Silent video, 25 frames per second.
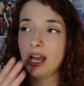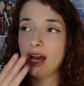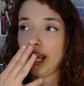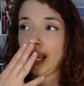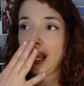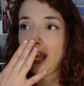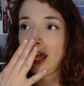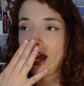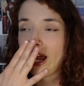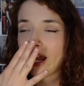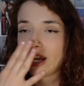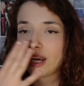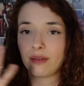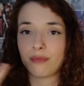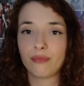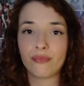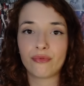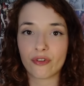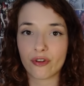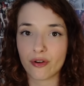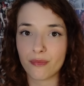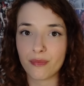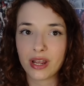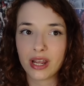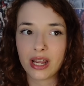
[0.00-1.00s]
Like,
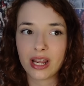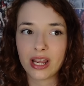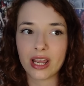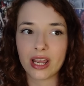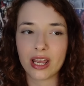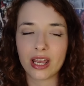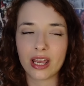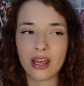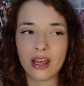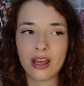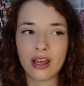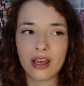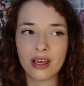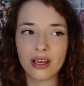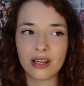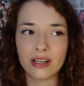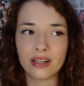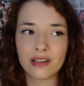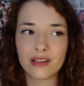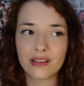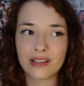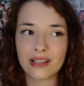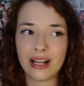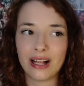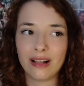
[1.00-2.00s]
for me,
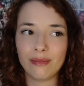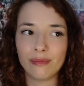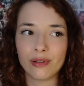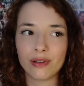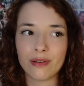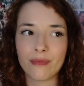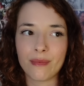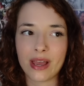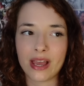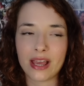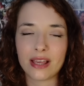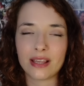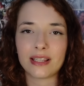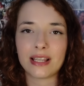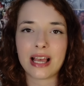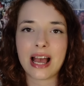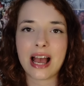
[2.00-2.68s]
this album is